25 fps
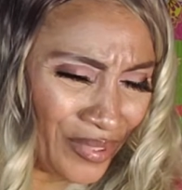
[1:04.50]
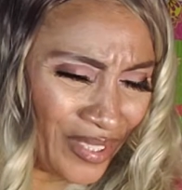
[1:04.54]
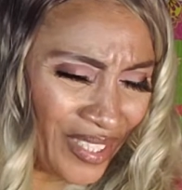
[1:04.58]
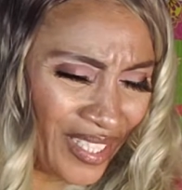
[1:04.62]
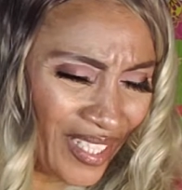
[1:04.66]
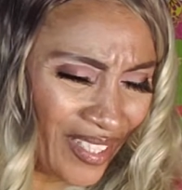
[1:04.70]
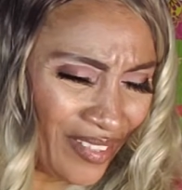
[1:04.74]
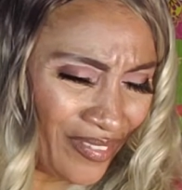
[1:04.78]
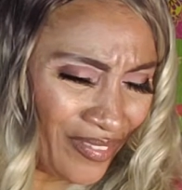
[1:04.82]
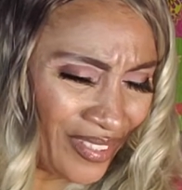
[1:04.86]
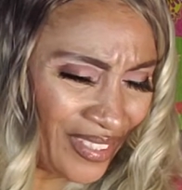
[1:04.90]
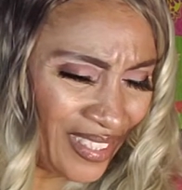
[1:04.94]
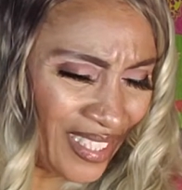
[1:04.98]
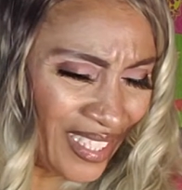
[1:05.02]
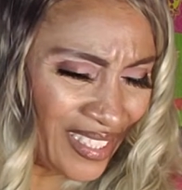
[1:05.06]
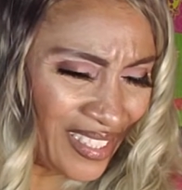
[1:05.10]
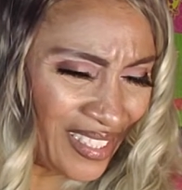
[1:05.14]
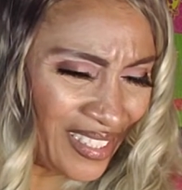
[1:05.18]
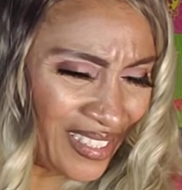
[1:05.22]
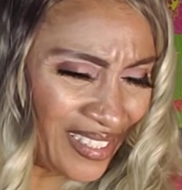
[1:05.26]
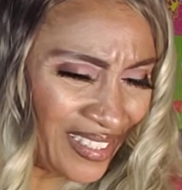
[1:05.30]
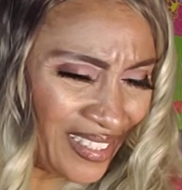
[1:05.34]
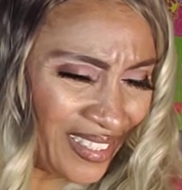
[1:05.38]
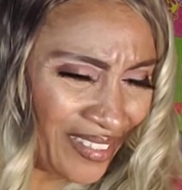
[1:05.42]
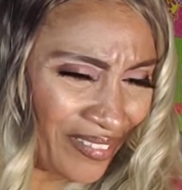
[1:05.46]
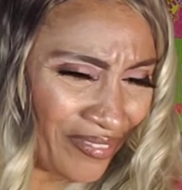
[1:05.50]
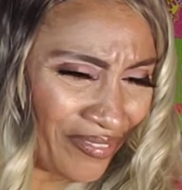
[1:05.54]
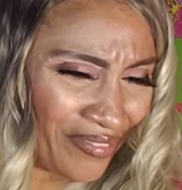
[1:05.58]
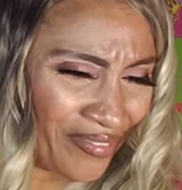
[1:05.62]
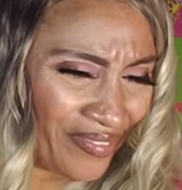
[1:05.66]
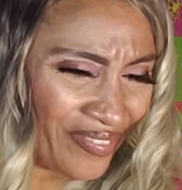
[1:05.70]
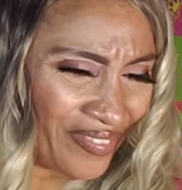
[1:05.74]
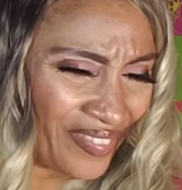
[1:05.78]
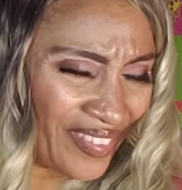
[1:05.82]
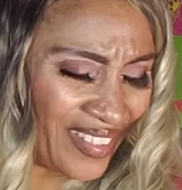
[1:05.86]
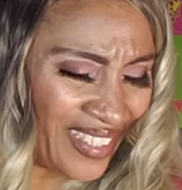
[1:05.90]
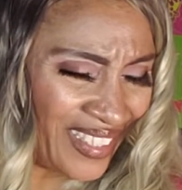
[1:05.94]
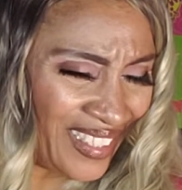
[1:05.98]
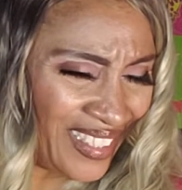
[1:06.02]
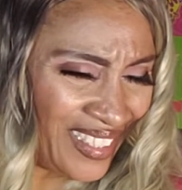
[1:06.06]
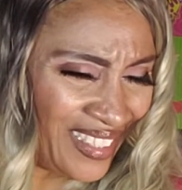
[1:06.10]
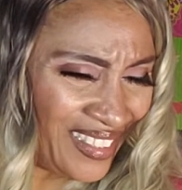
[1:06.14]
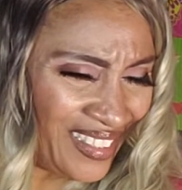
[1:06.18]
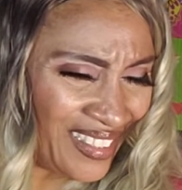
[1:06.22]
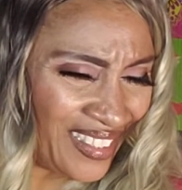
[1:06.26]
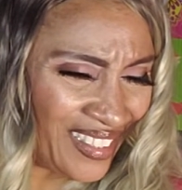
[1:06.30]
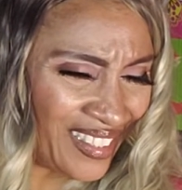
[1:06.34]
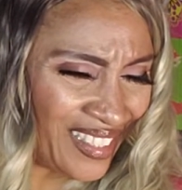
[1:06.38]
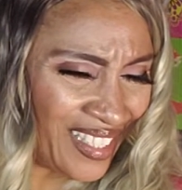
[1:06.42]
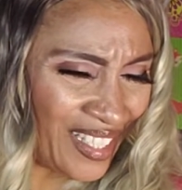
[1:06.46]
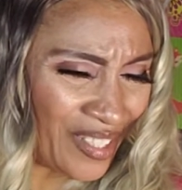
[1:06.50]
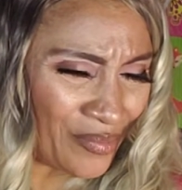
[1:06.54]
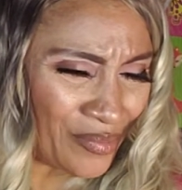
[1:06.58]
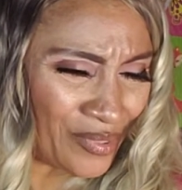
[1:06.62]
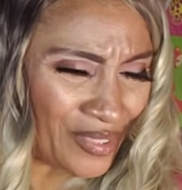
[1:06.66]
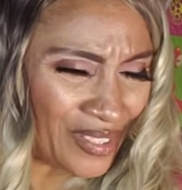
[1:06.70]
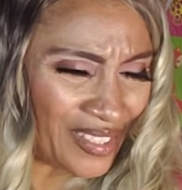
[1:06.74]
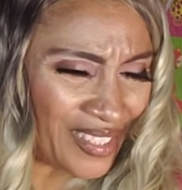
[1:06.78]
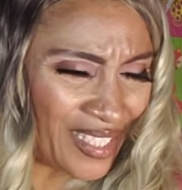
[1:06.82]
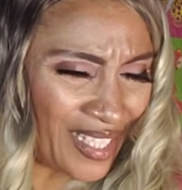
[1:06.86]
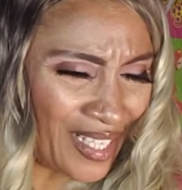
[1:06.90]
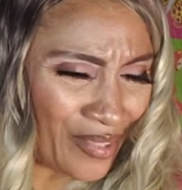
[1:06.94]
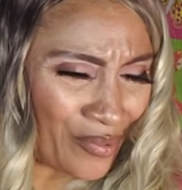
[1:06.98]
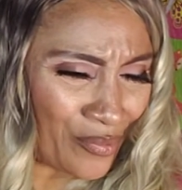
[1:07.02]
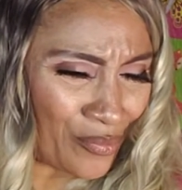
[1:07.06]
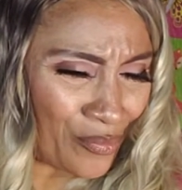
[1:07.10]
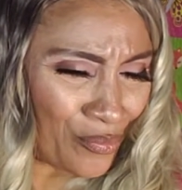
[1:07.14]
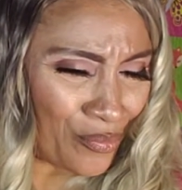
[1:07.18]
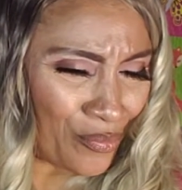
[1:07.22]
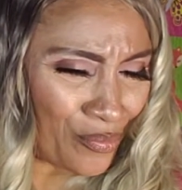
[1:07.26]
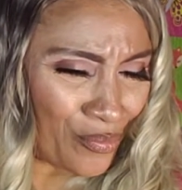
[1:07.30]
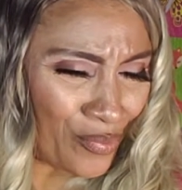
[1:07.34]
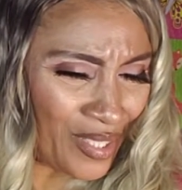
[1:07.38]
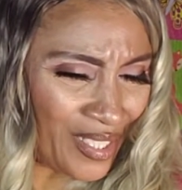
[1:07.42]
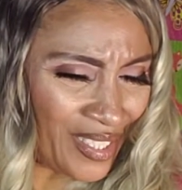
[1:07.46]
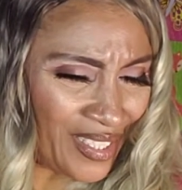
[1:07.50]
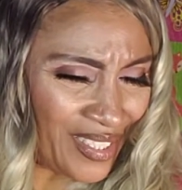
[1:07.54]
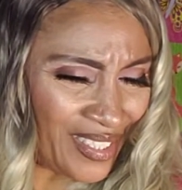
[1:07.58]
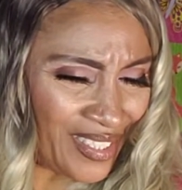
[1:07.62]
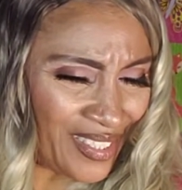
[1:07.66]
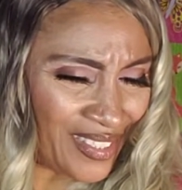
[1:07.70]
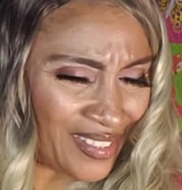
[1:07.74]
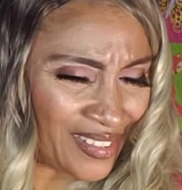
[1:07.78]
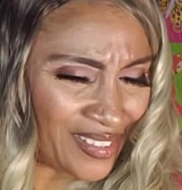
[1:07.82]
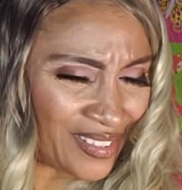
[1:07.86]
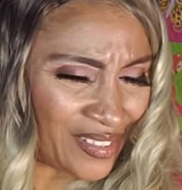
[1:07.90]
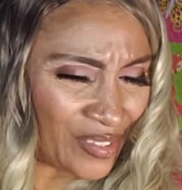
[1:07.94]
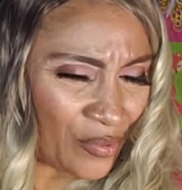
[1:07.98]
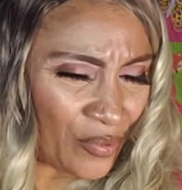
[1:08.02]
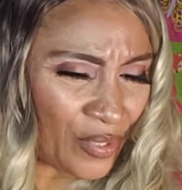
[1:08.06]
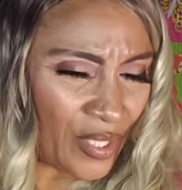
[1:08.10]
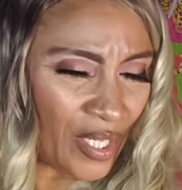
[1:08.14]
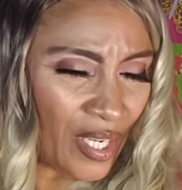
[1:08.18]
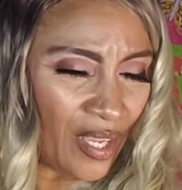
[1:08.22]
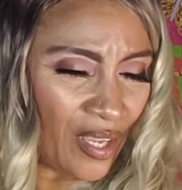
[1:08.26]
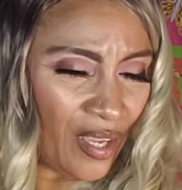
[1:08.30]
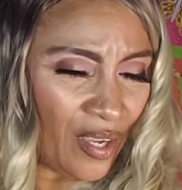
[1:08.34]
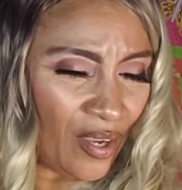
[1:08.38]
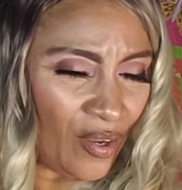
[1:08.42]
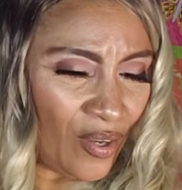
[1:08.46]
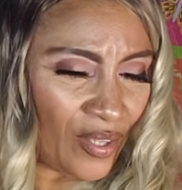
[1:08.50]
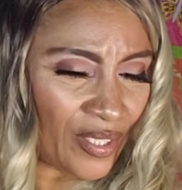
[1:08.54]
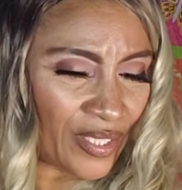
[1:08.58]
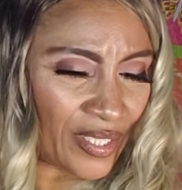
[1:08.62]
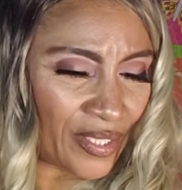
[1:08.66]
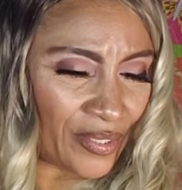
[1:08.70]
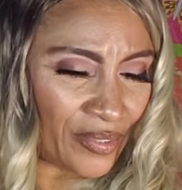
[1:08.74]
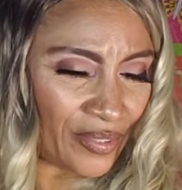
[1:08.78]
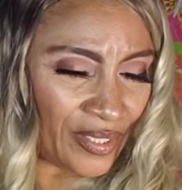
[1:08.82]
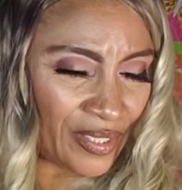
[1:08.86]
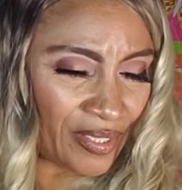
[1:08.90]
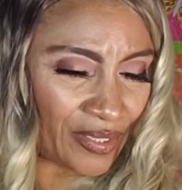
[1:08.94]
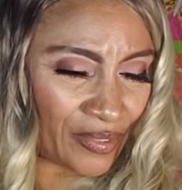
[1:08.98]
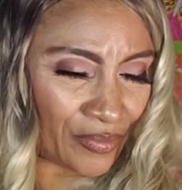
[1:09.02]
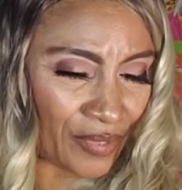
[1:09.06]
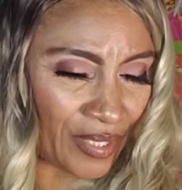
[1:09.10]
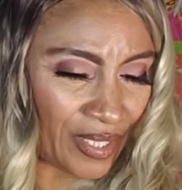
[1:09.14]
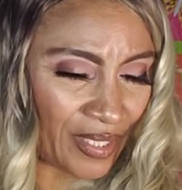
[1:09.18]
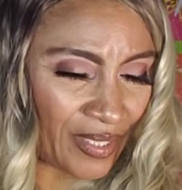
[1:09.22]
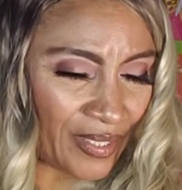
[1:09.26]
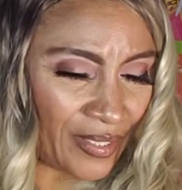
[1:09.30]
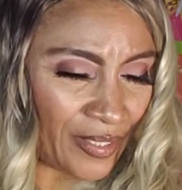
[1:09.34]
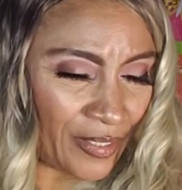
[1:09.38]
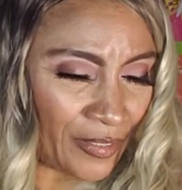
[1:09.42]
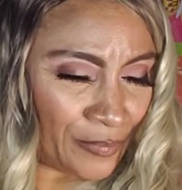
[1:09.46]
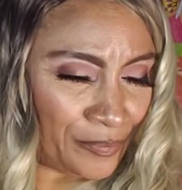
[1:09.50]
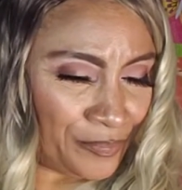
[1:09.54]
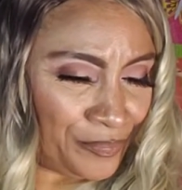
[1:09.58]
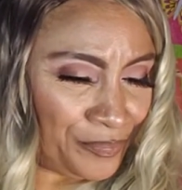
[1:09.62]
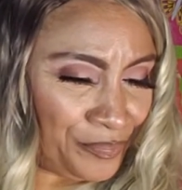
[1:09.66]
whatever, they just look funny looking. I was like, what is going on? Here it is right here.